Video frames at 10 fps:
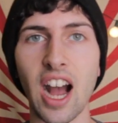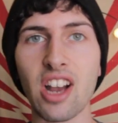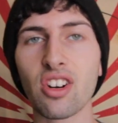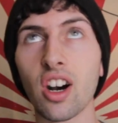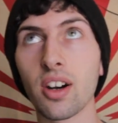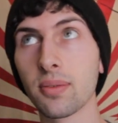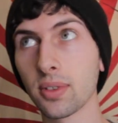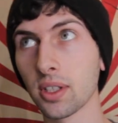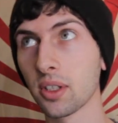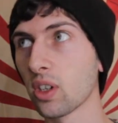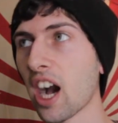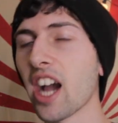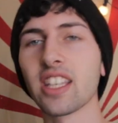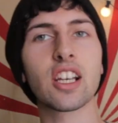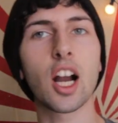I love
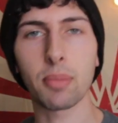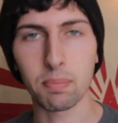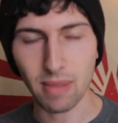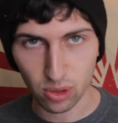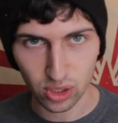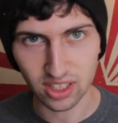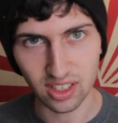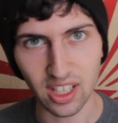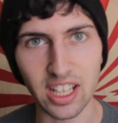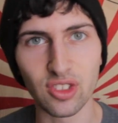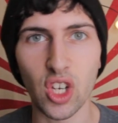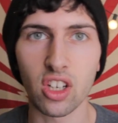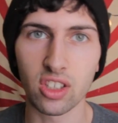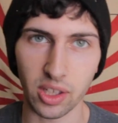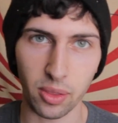hiking up a mountain and
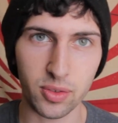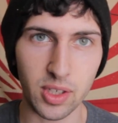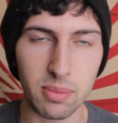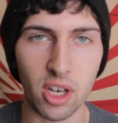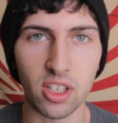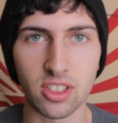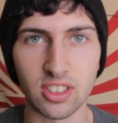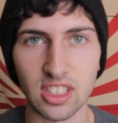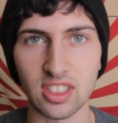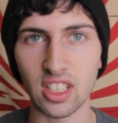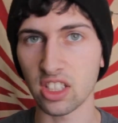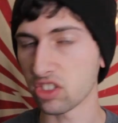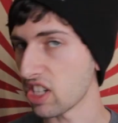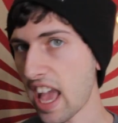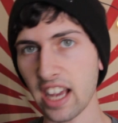juggling 3 balls as an
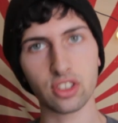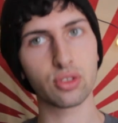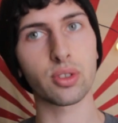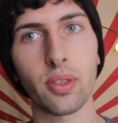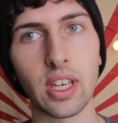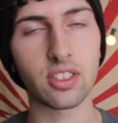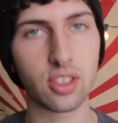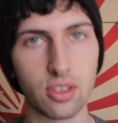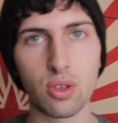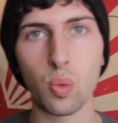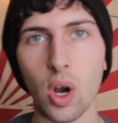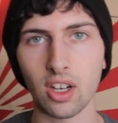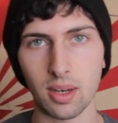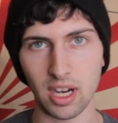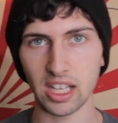extra thing to do while
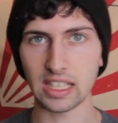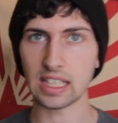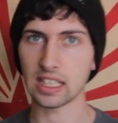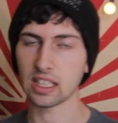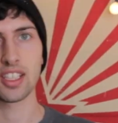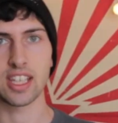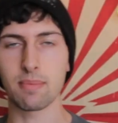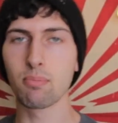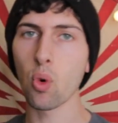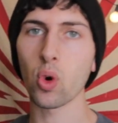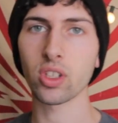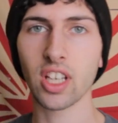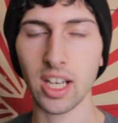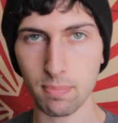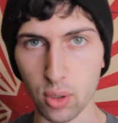I'm hiking, to get more
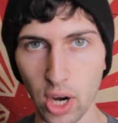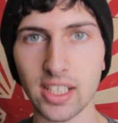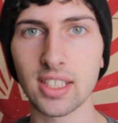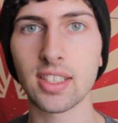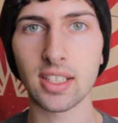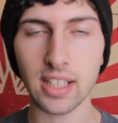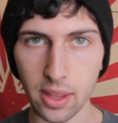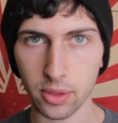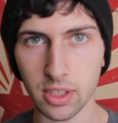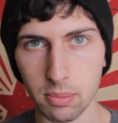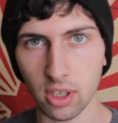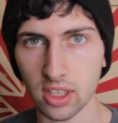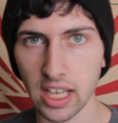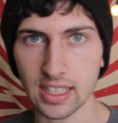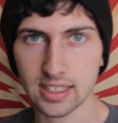time practicing that
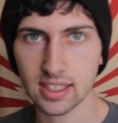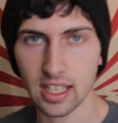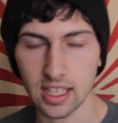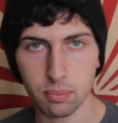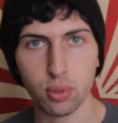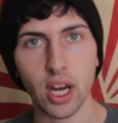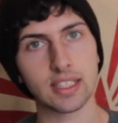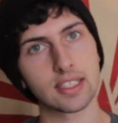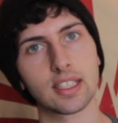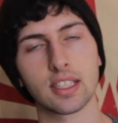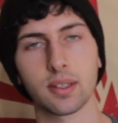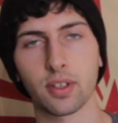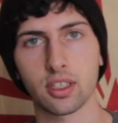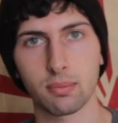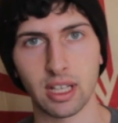3-ball cascade, practicing the
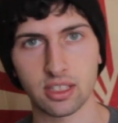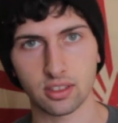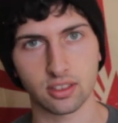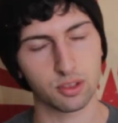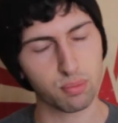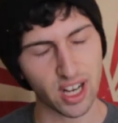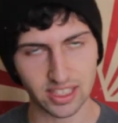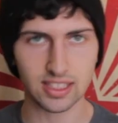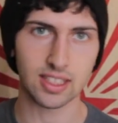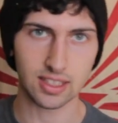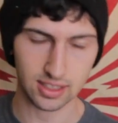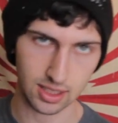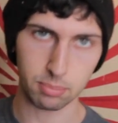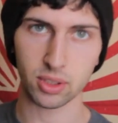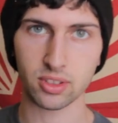fundamentals, practicing the
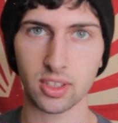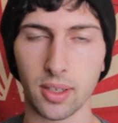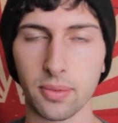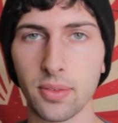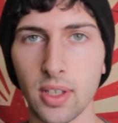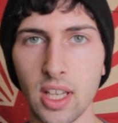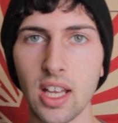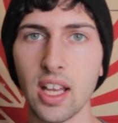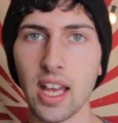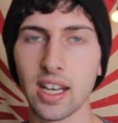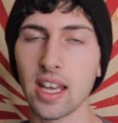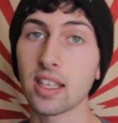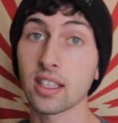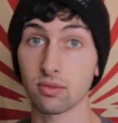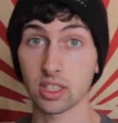simple stuff, and I
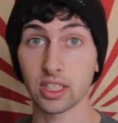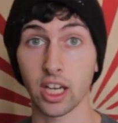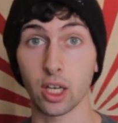think it really